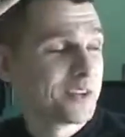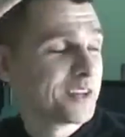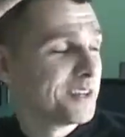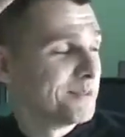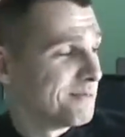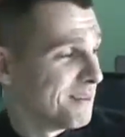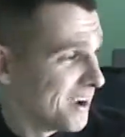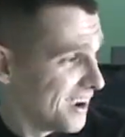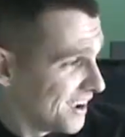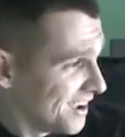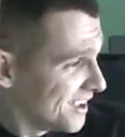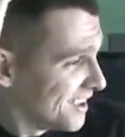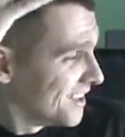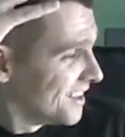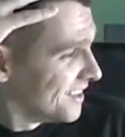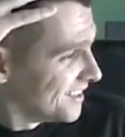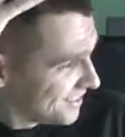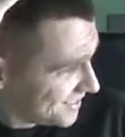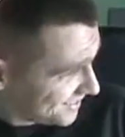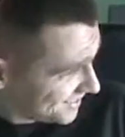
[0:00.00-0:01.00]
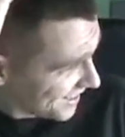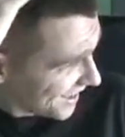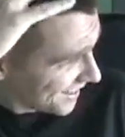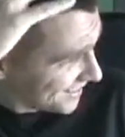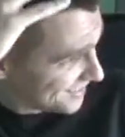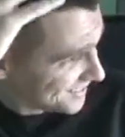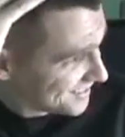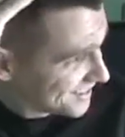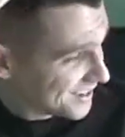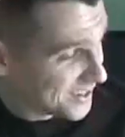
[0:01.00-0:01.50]
at my dead
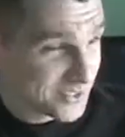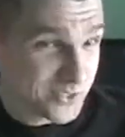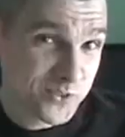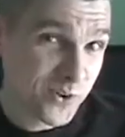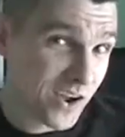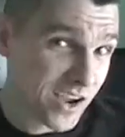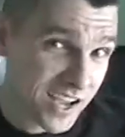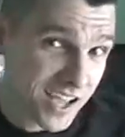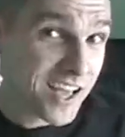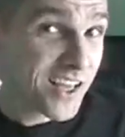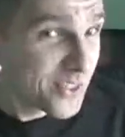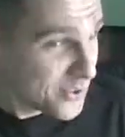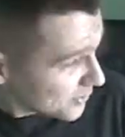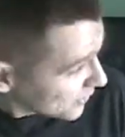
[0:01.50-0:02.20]
cells. You